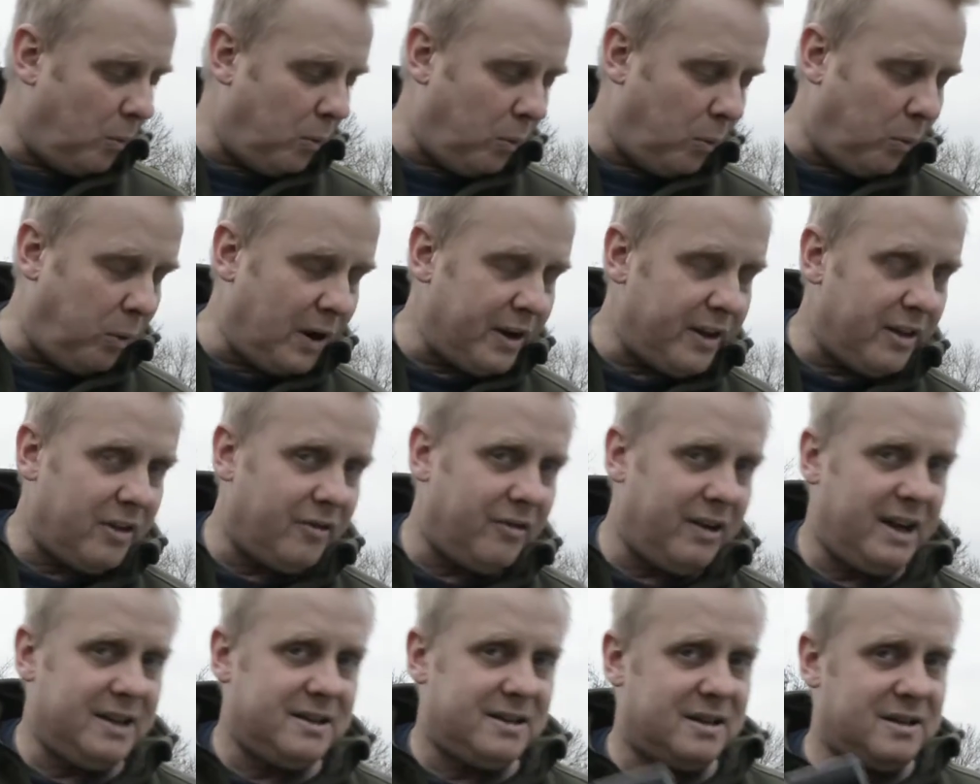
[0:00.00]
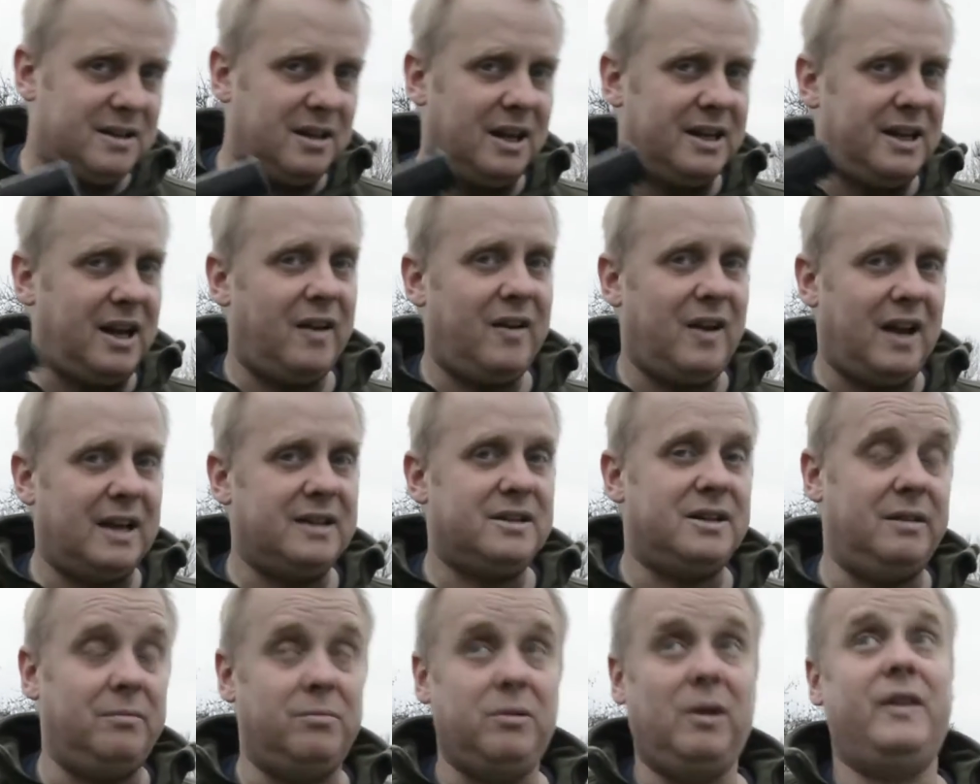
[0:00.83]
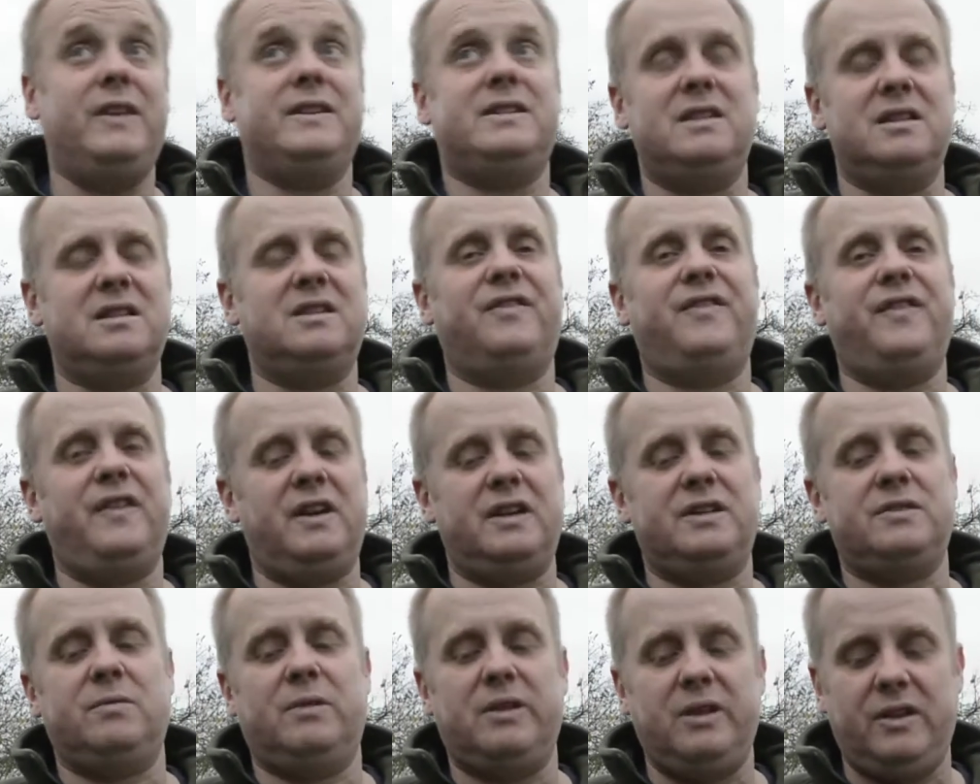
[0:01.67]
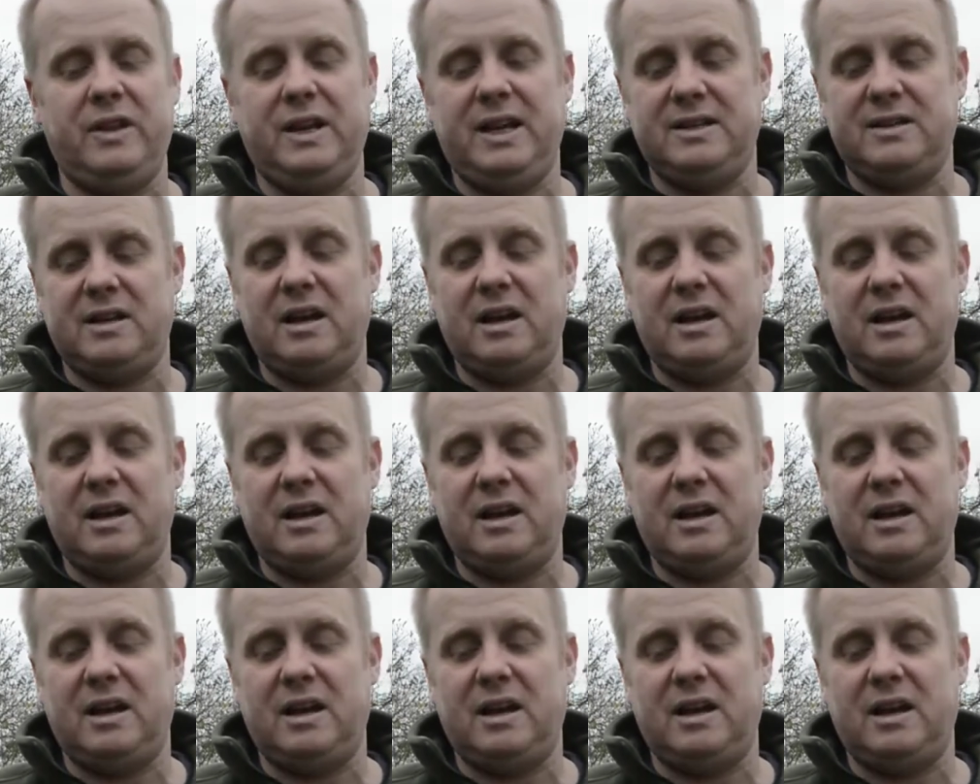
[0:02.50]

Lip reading: One of the reasons I don't actually, well, this is the first one of these